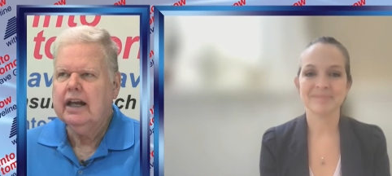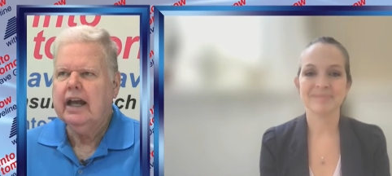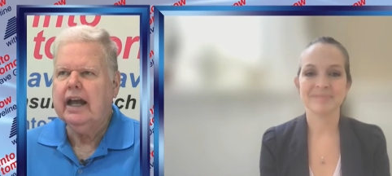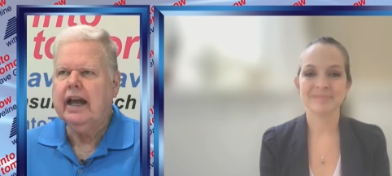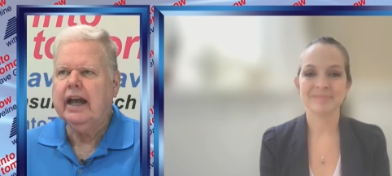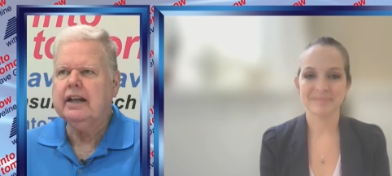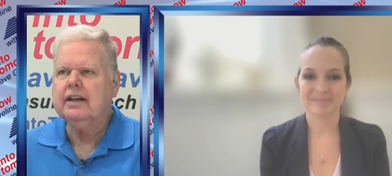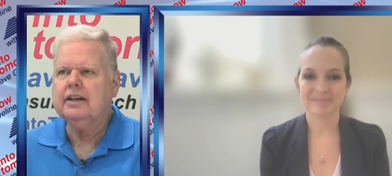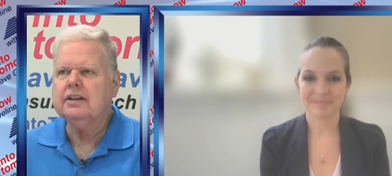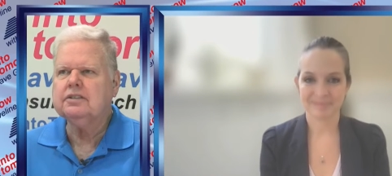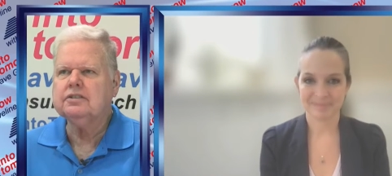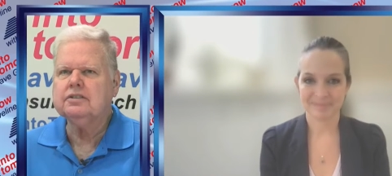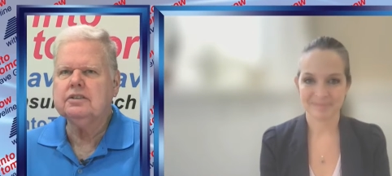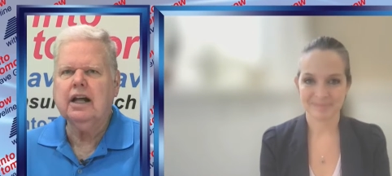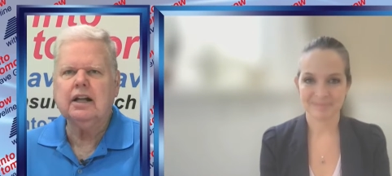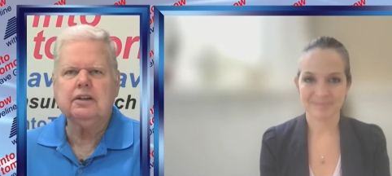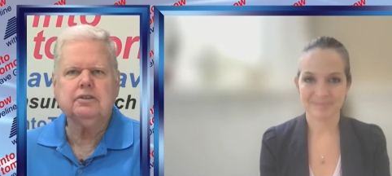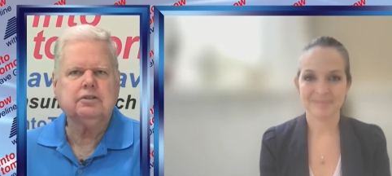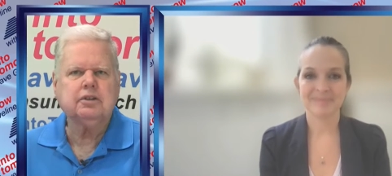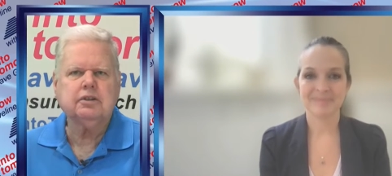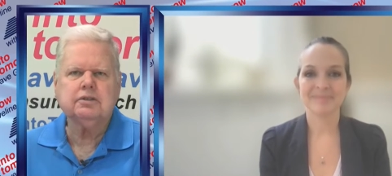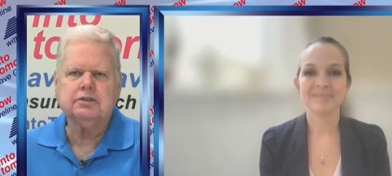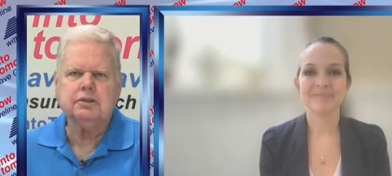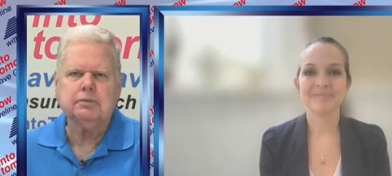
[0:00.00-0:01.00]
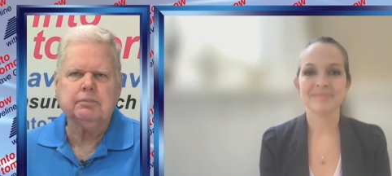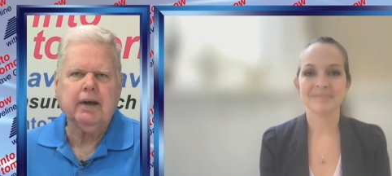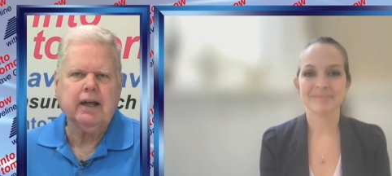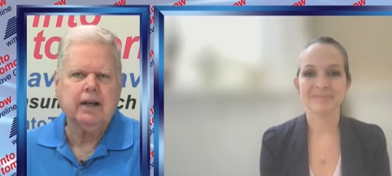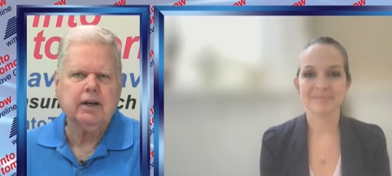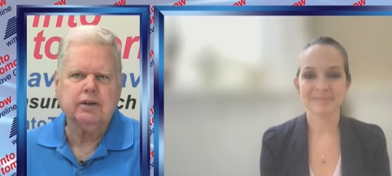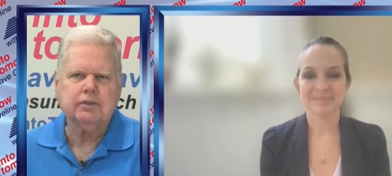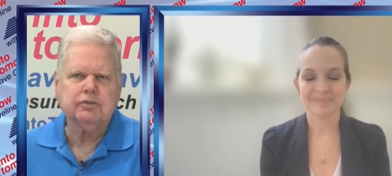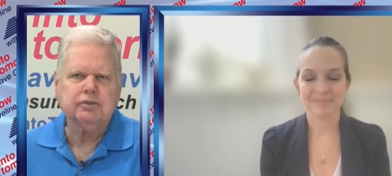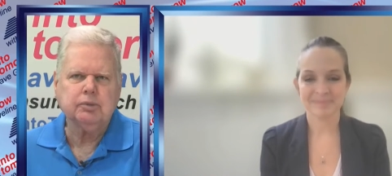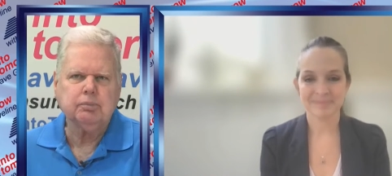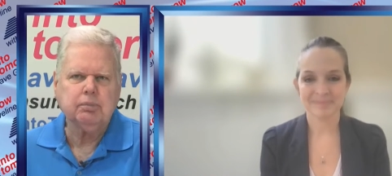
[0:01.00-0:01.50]
Speaker 1: And it's not just a
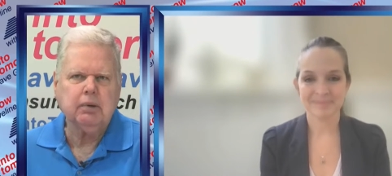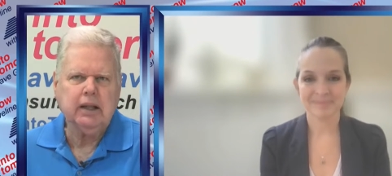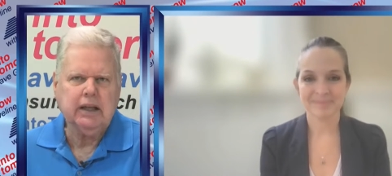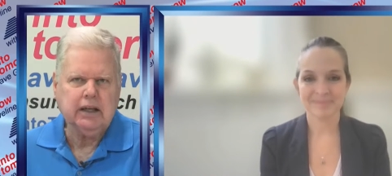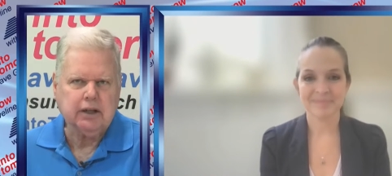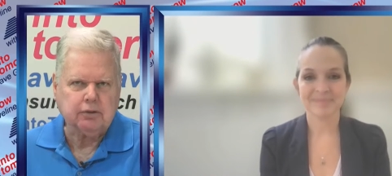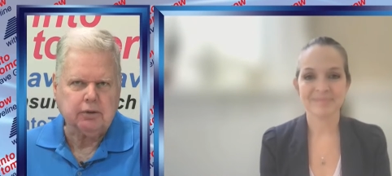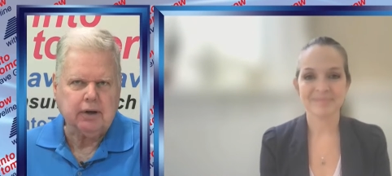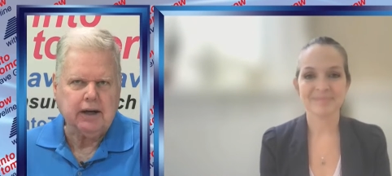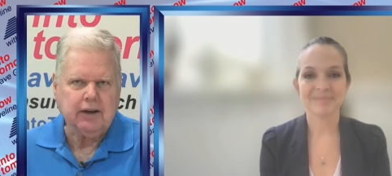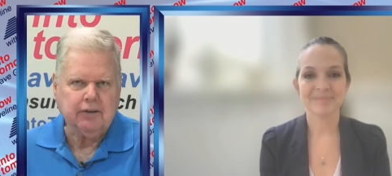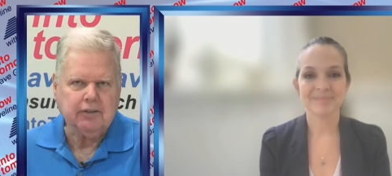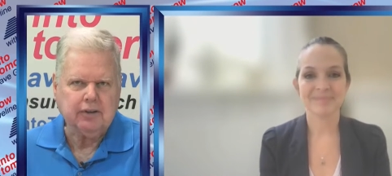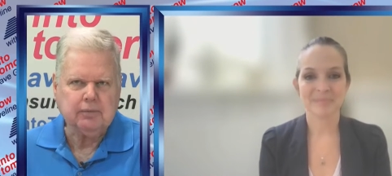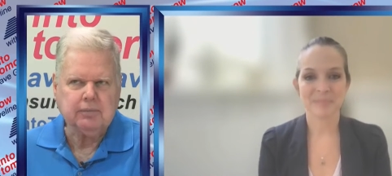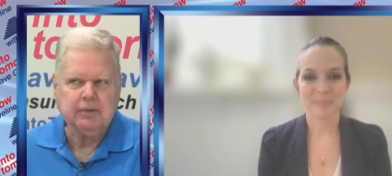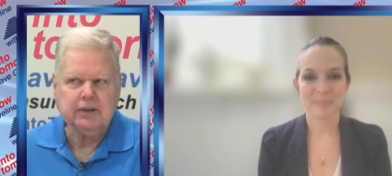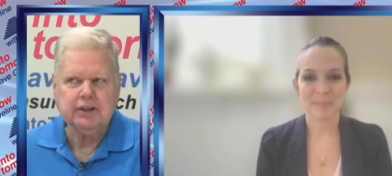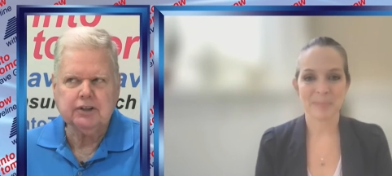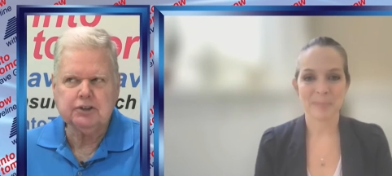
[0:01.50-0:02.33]
matter of a playground. I mean,